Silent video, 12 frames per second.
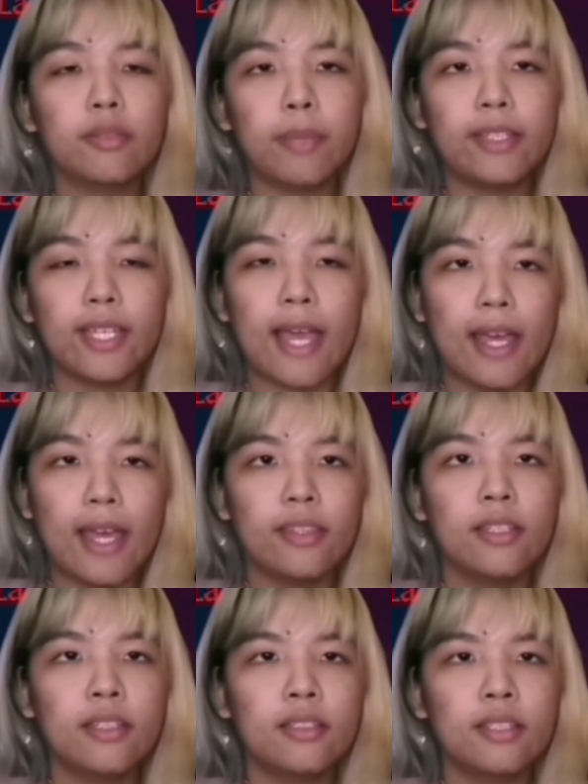owner of the
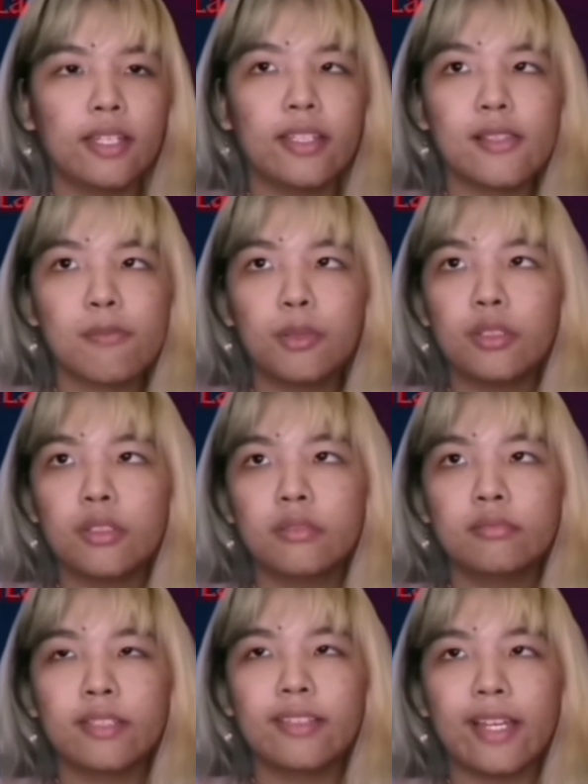painting had in
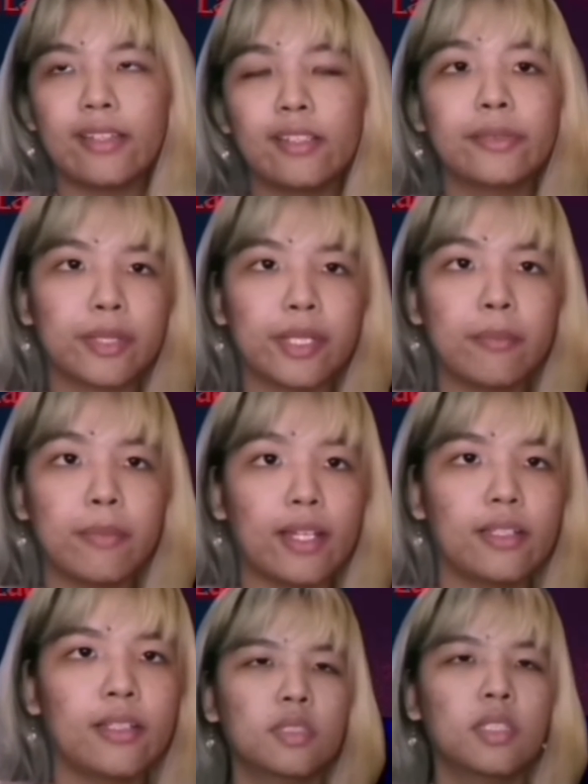his book
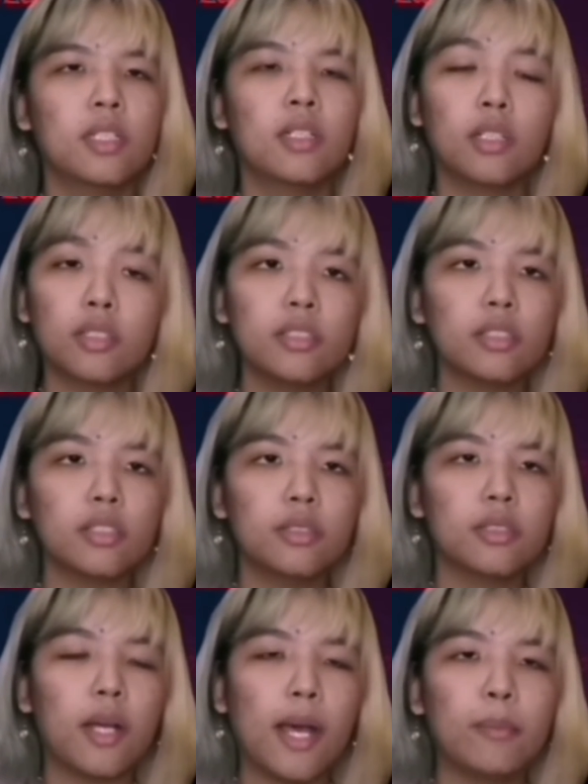entitled Looking Back.
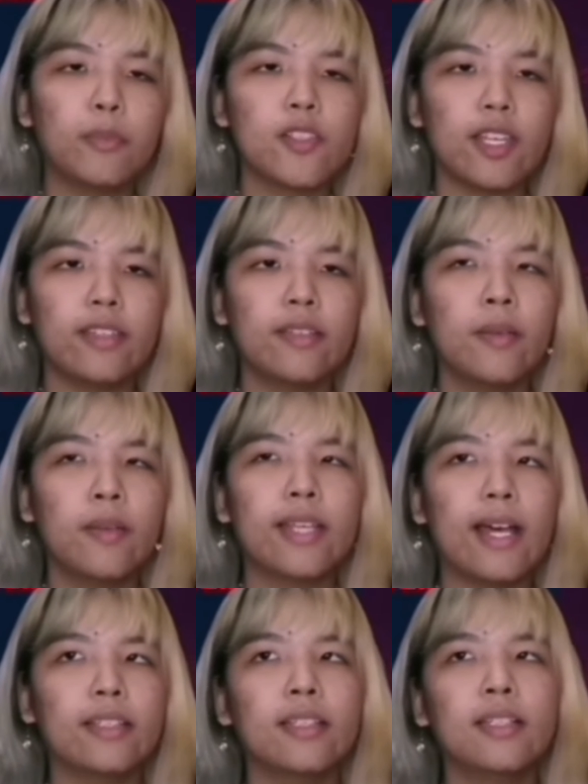Quote-unquote, Ocampo
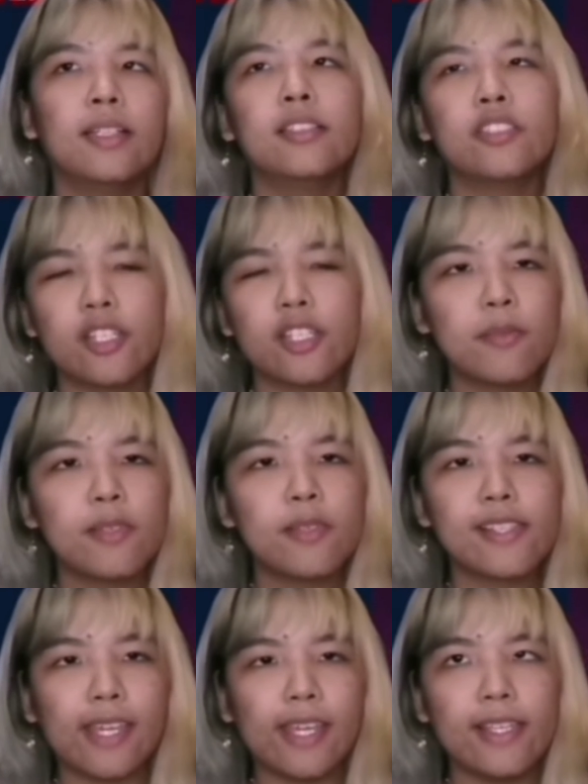said that
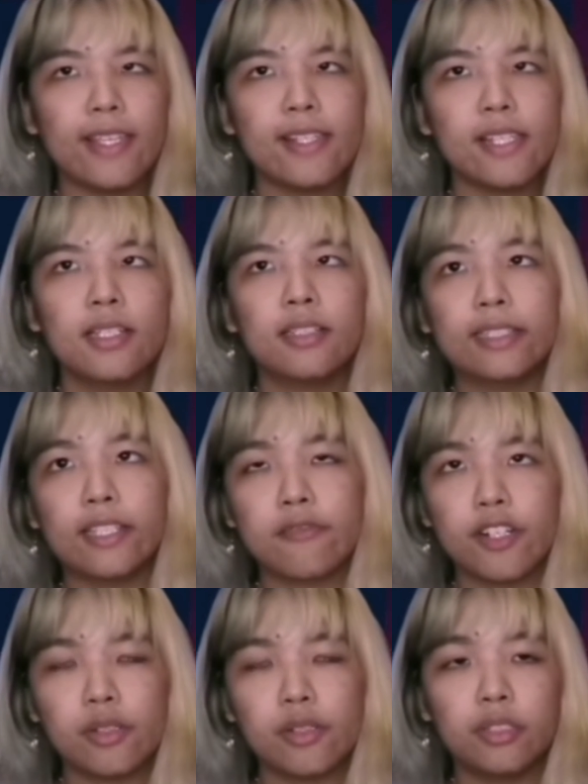Chisme says
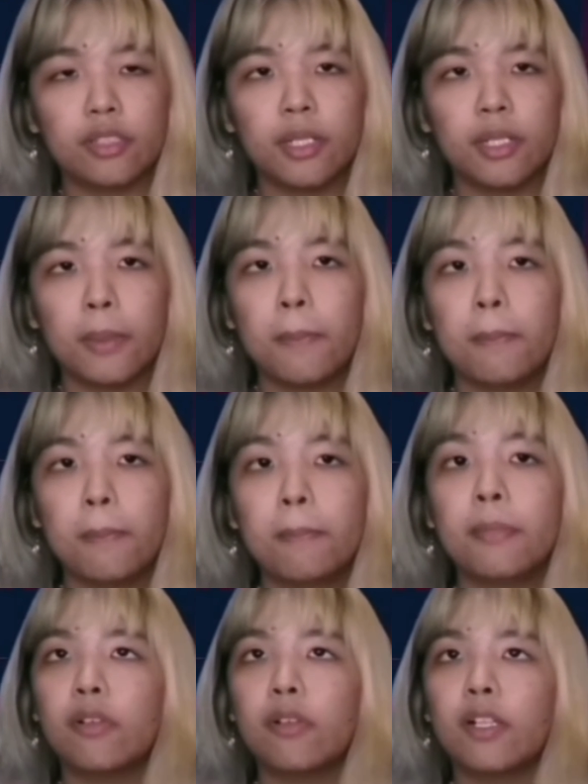that its first owner,
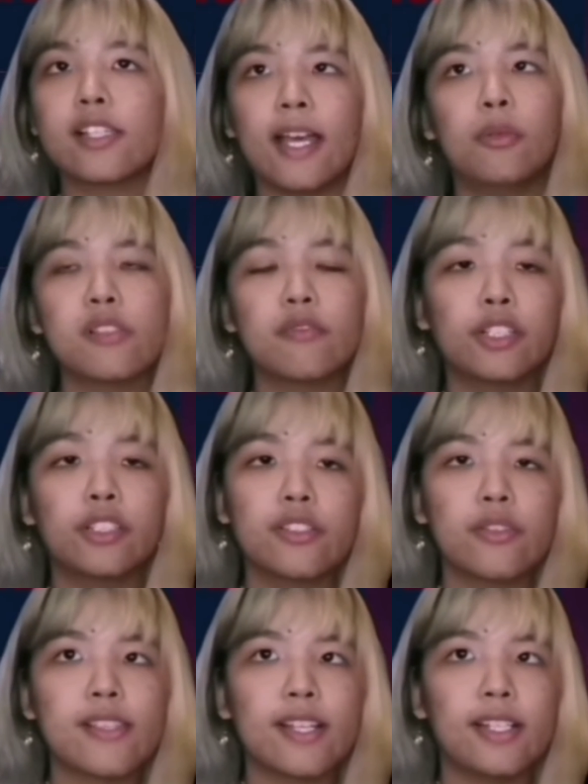Manuel Garcia,
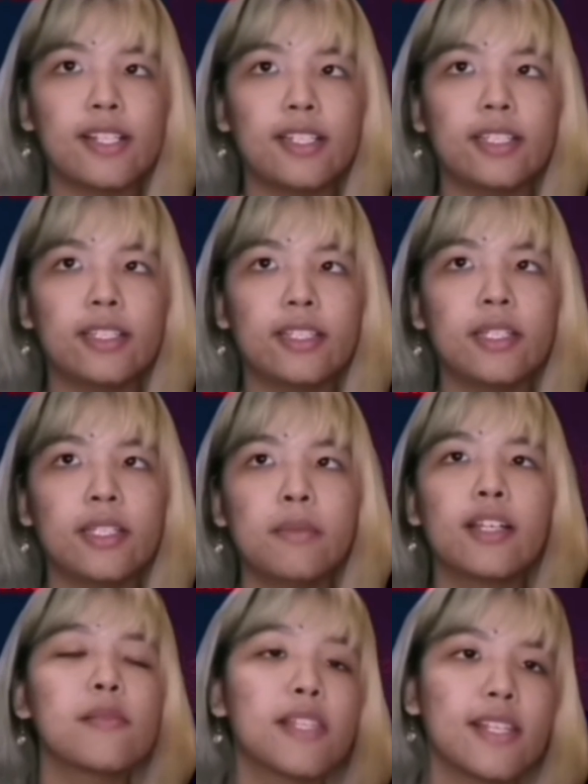was forced to sell it
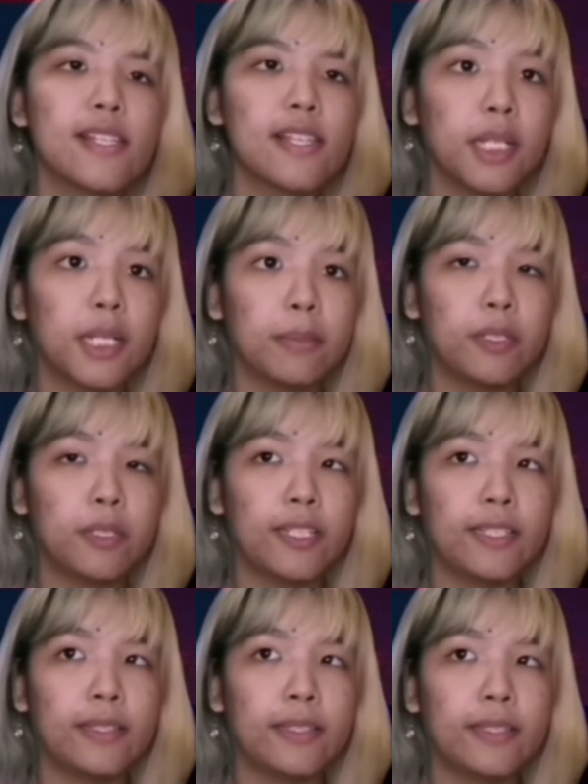because his business
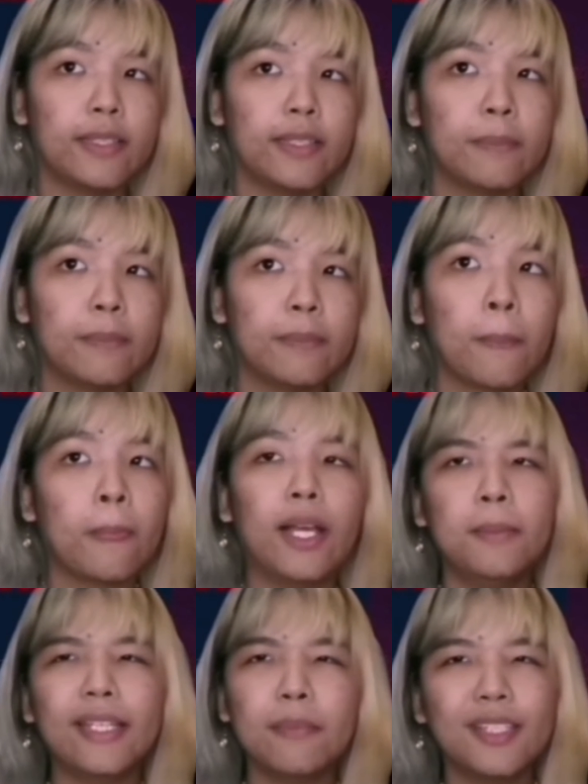had gone bad,
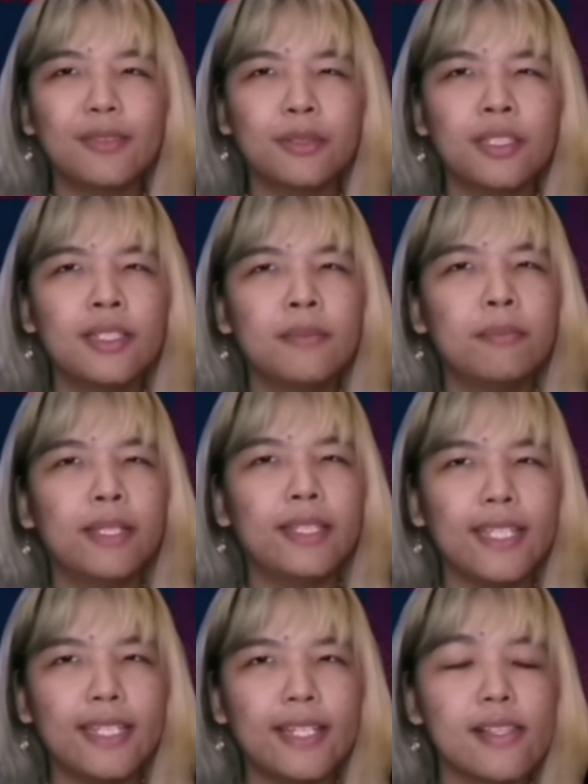while Betty
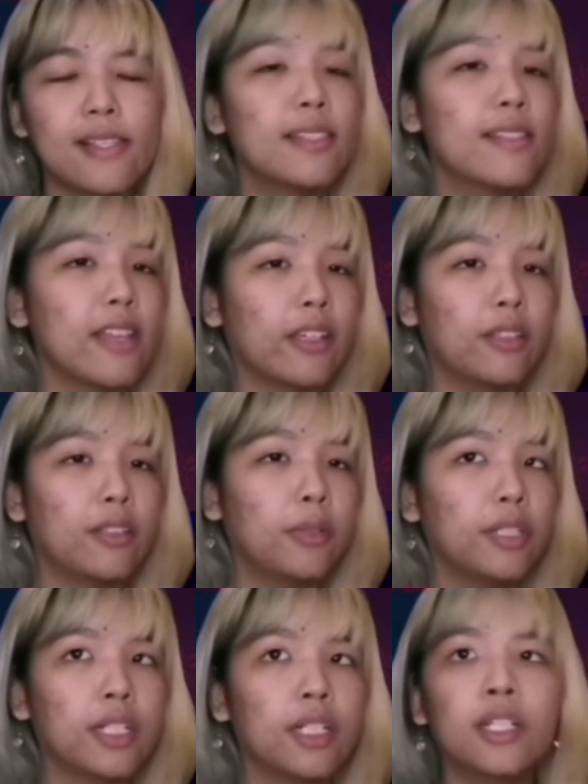Bantug Bentines,
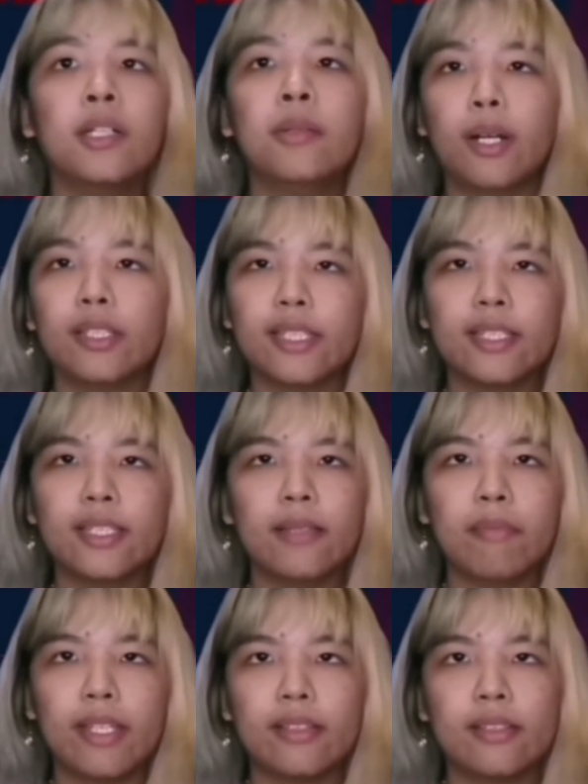the second owner,
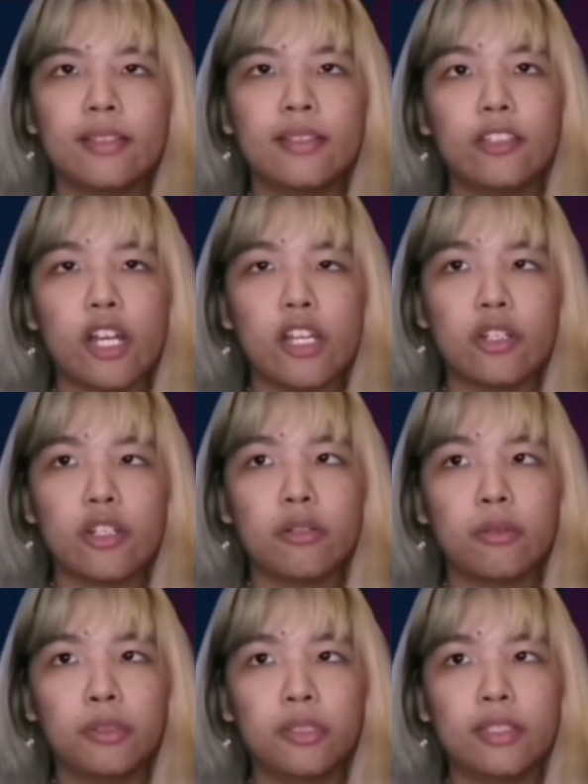bought it and met
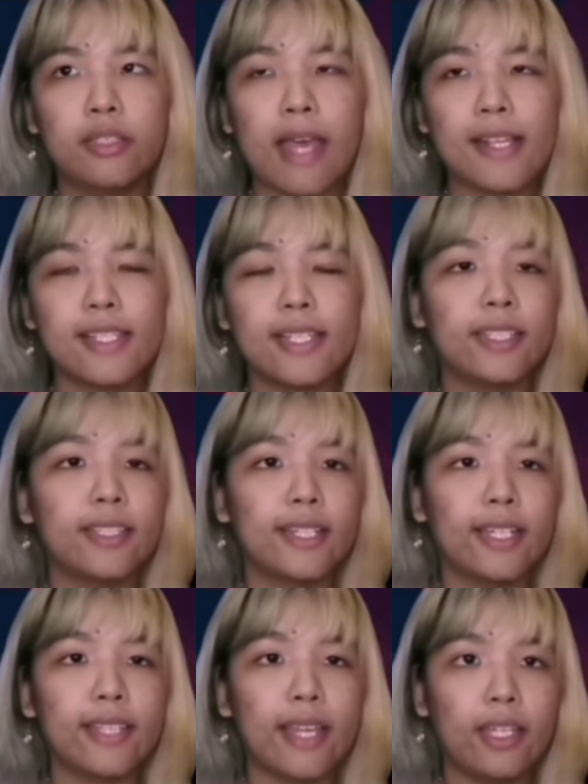a tragic road
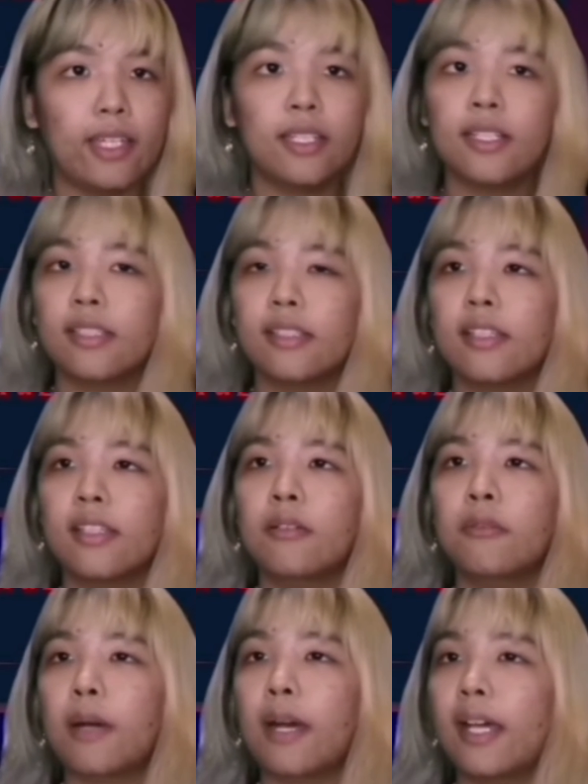accident in Tagaytay.
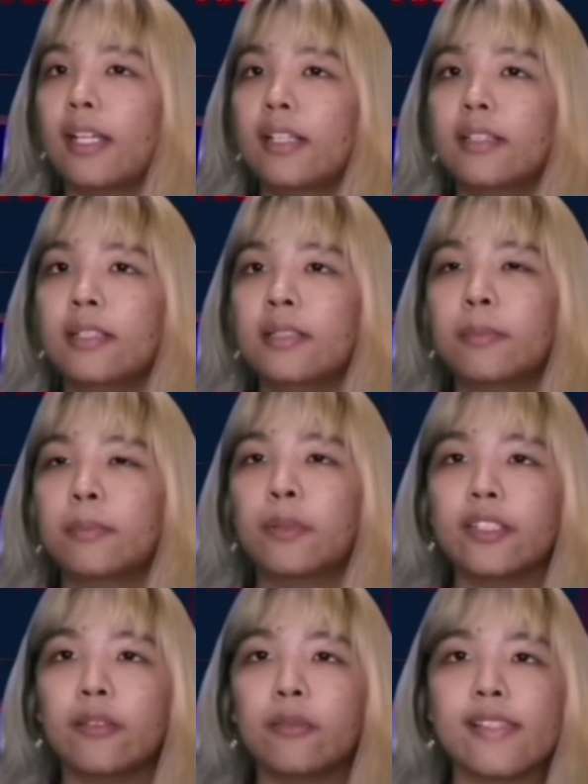
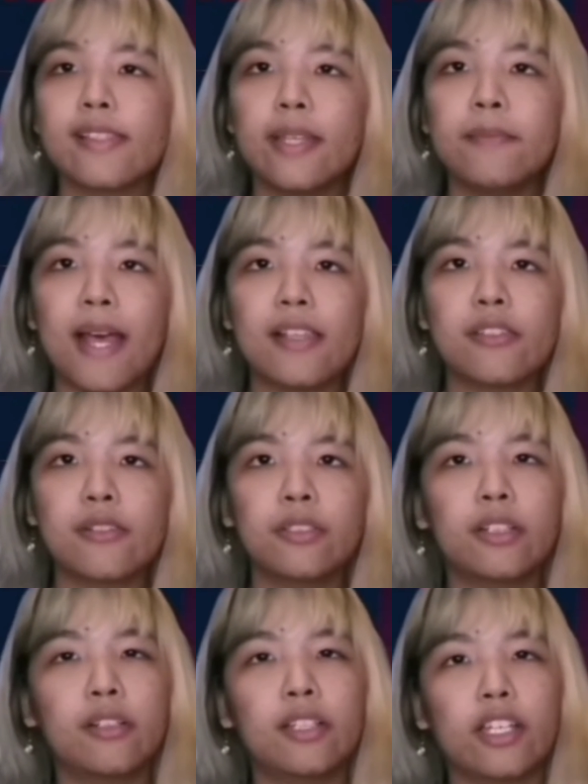While the portrait was
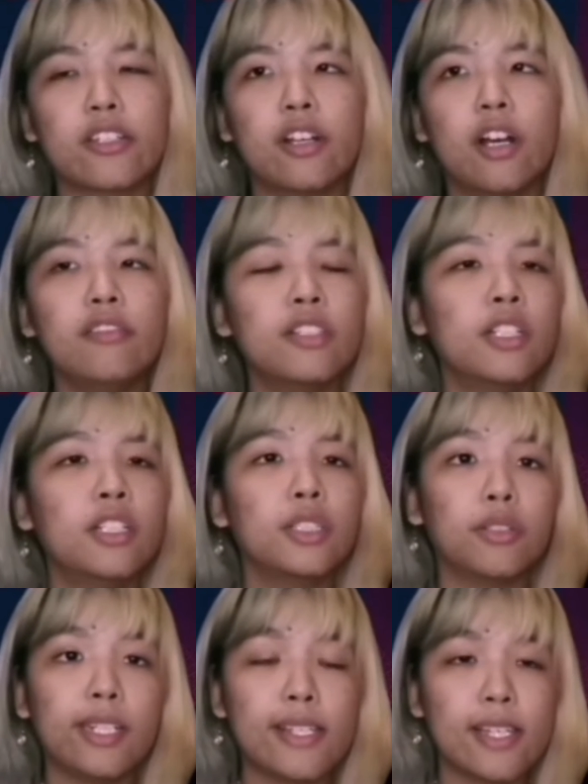then passed through the collection
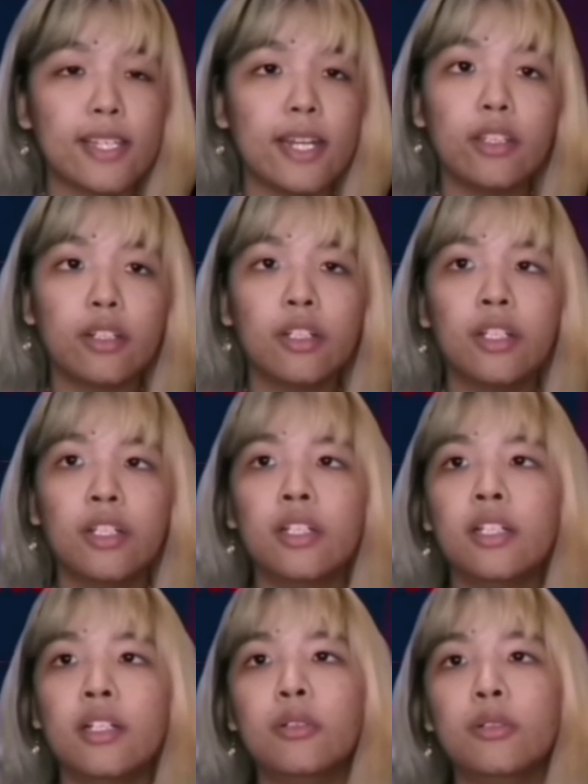of Tony
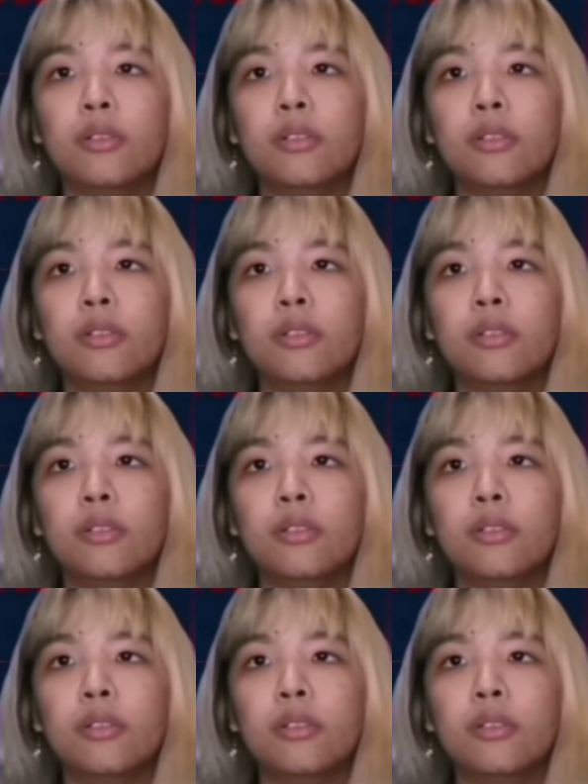Nazareno,